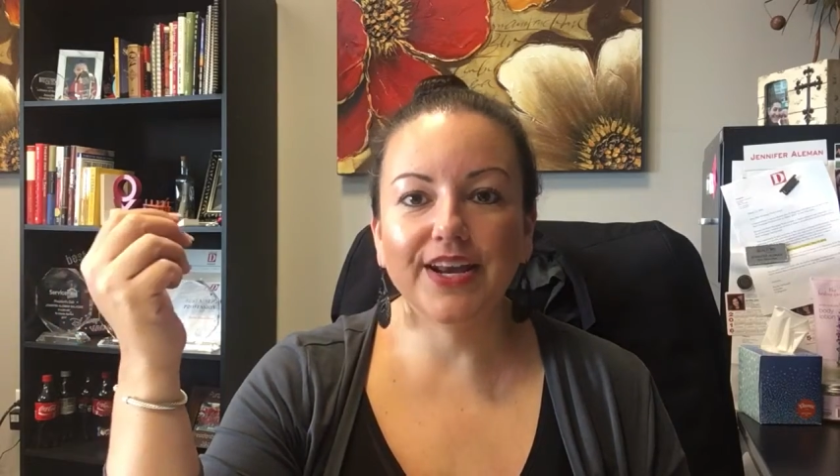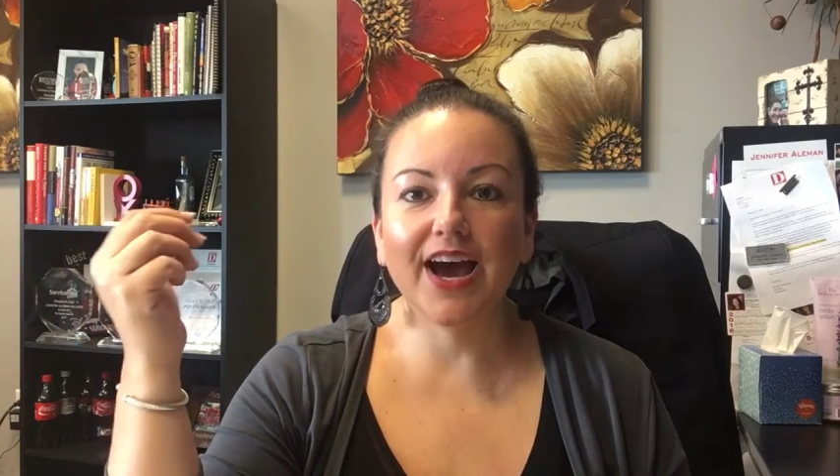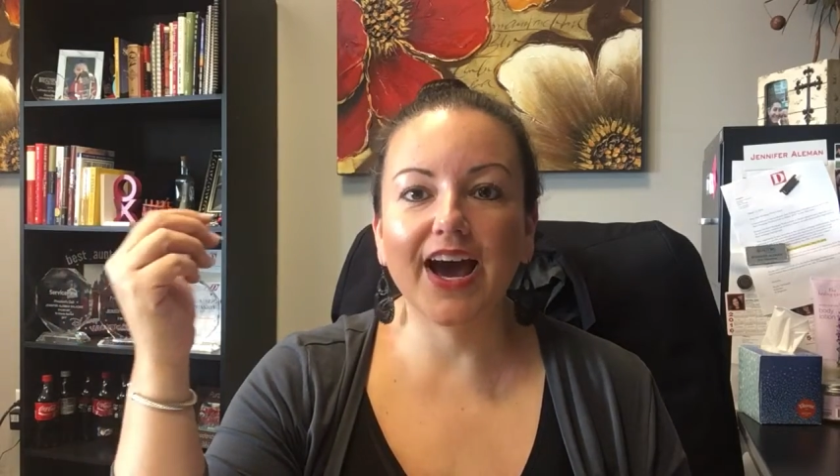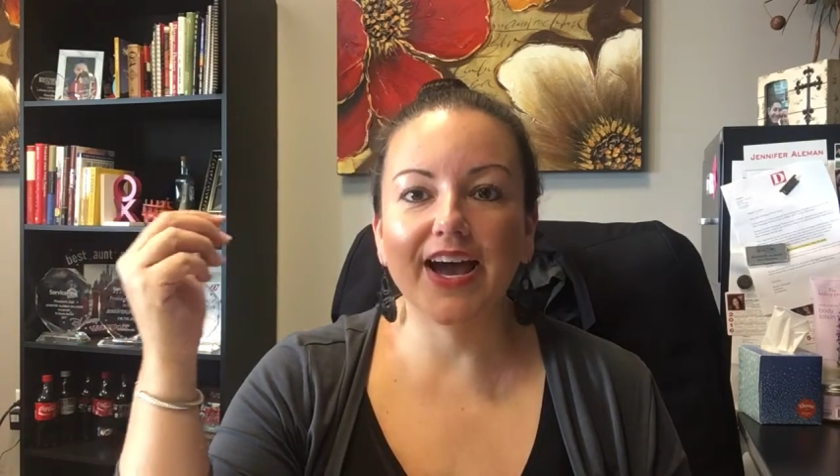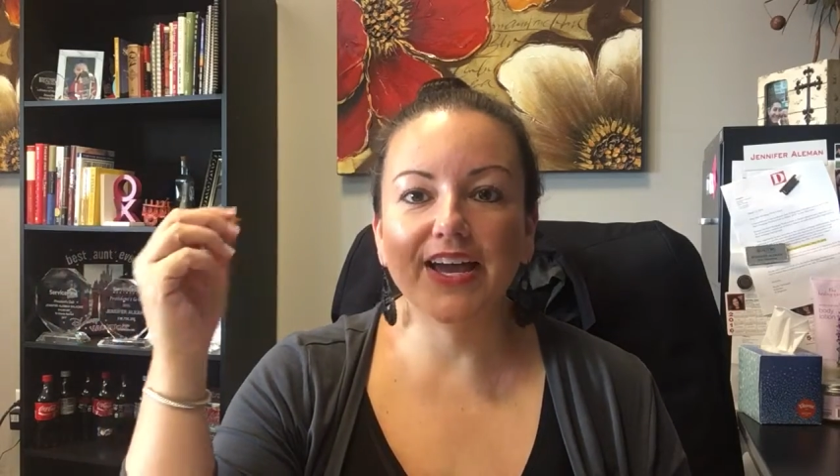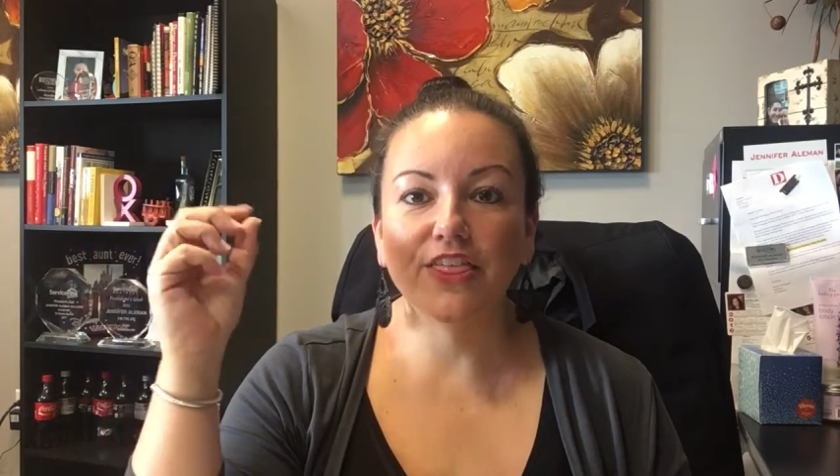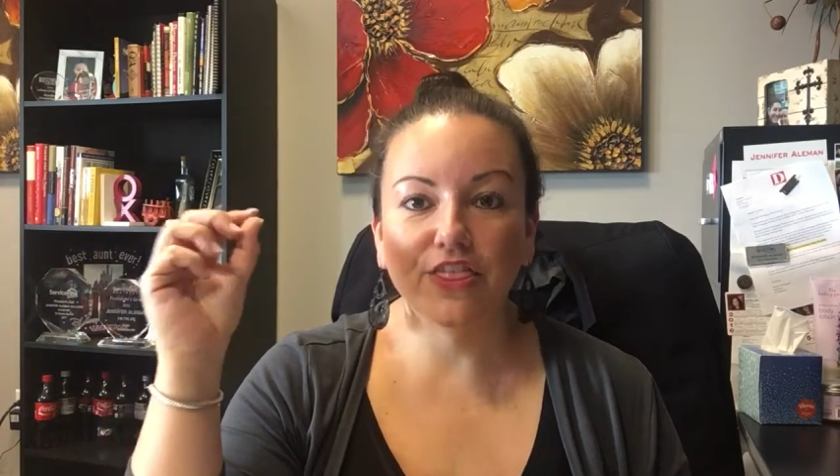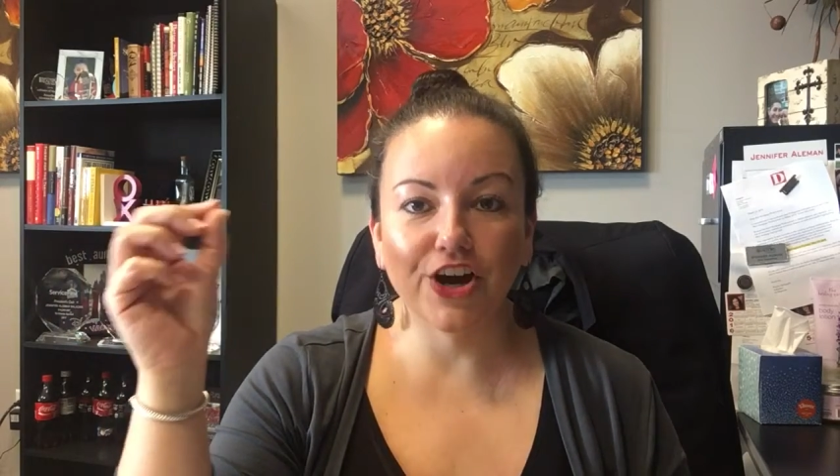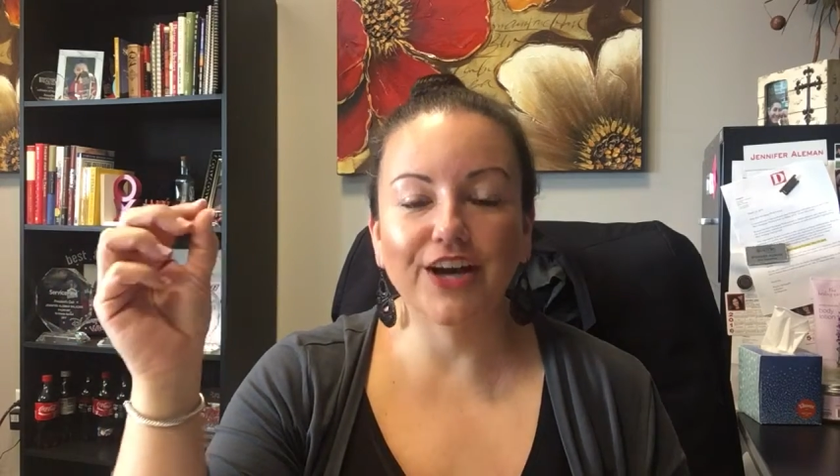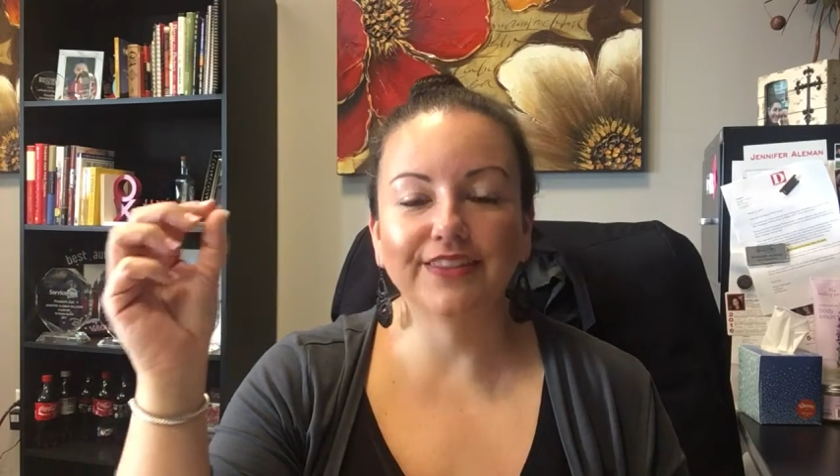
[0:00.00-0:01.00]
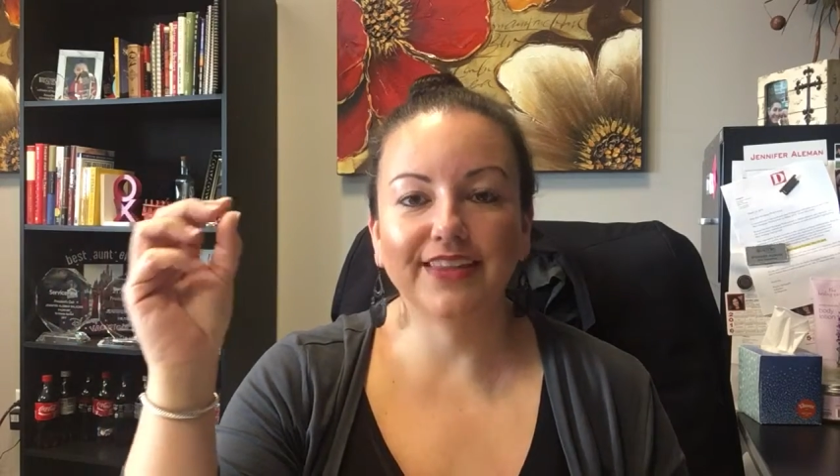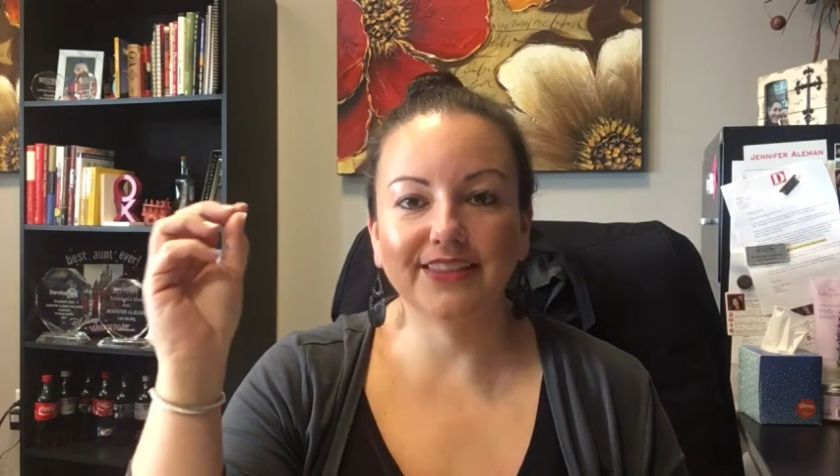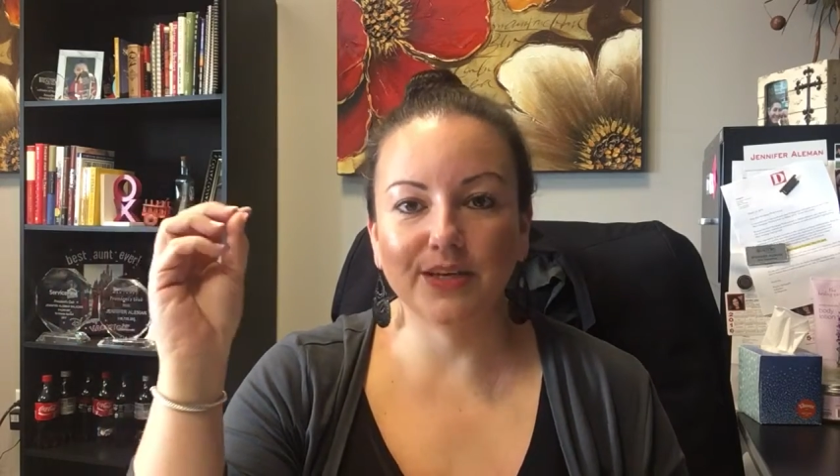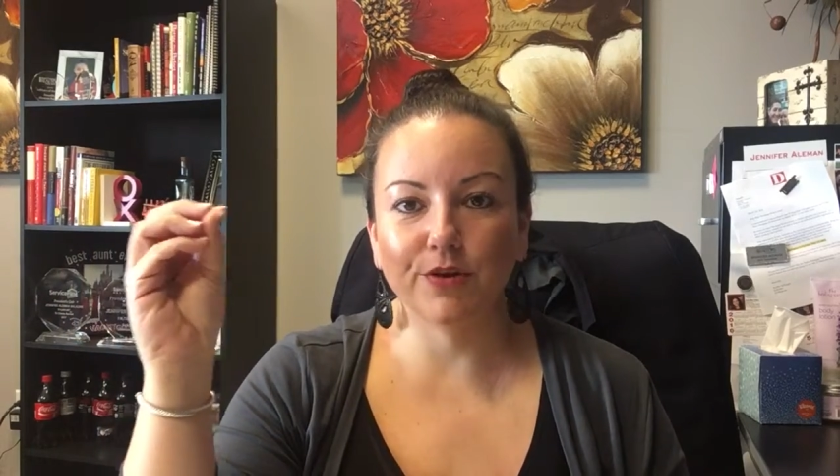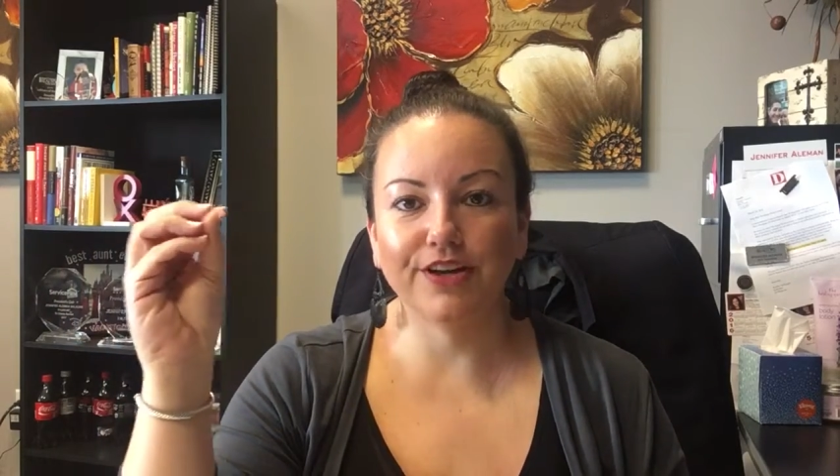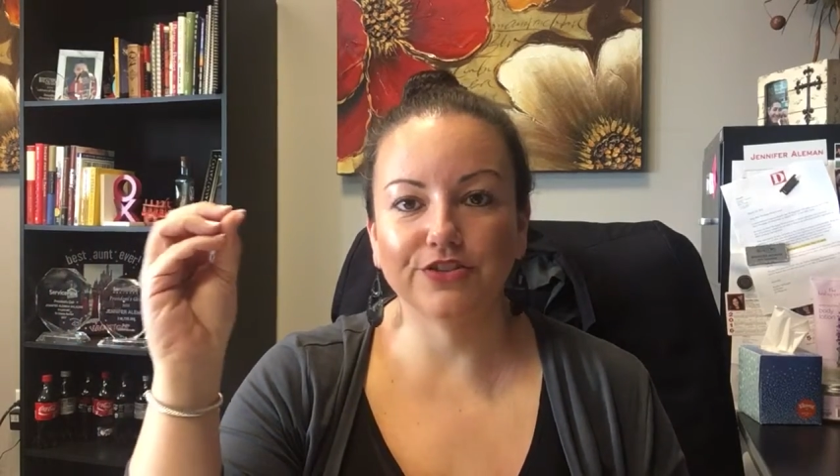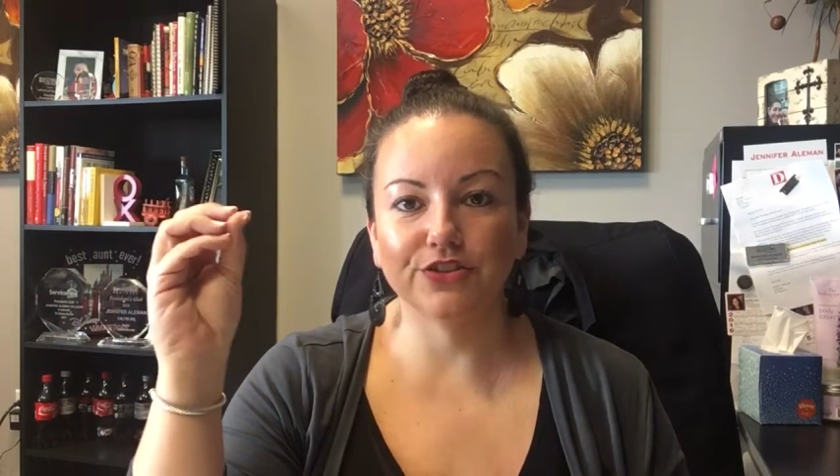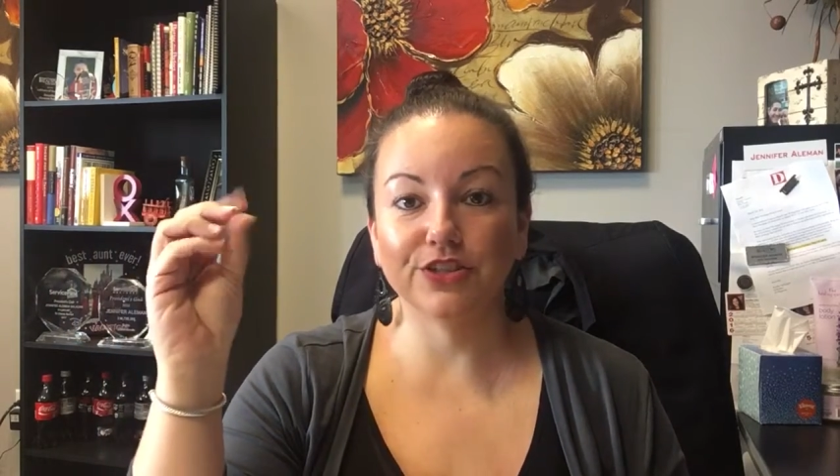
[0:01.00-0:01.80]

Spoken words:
and I thought that the appraiser,